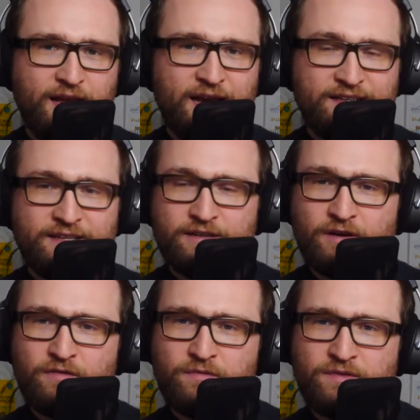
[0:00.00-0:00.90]
idea
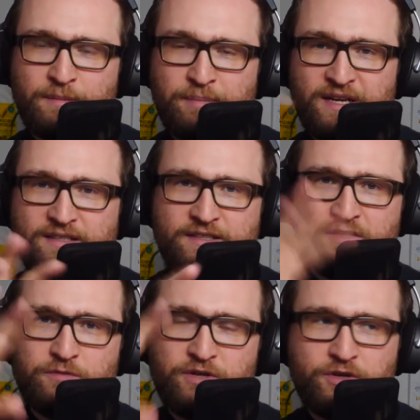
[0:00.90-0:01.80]
of the ability
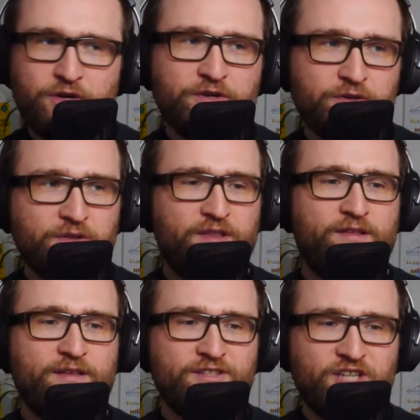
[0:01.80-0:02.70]
to return
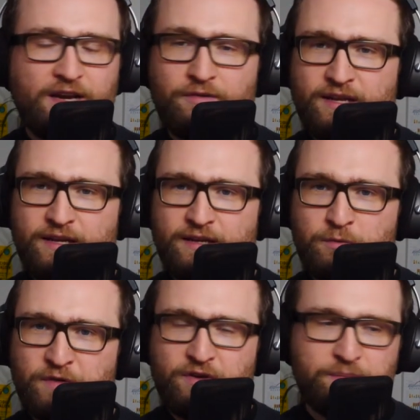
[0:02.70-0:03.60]
goods generally
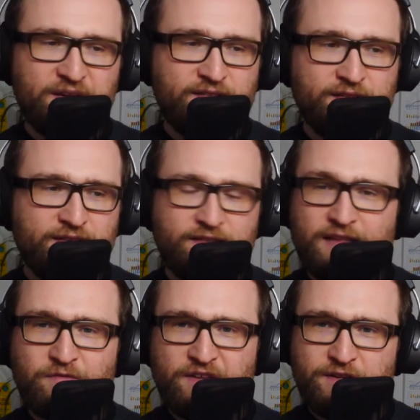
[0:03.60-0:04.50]
with your business? It's
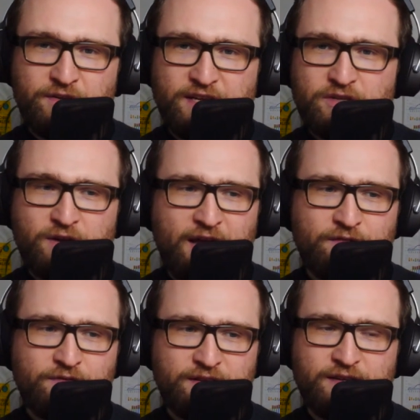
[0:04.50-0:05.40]
something you need to
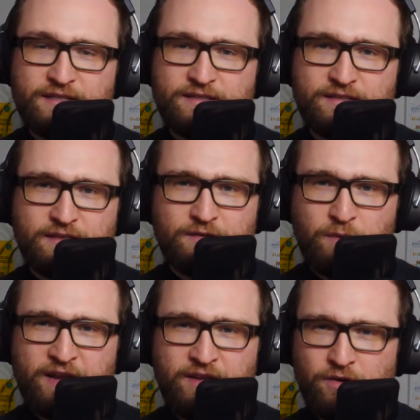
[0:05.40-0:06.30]
have in this
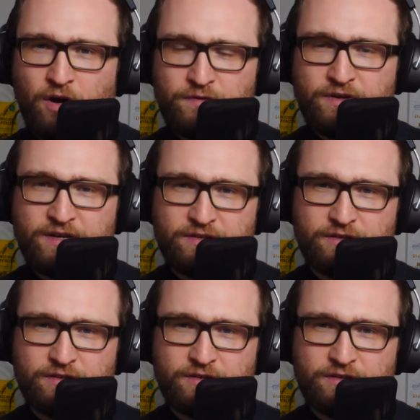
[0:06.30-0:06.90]
way you offer it,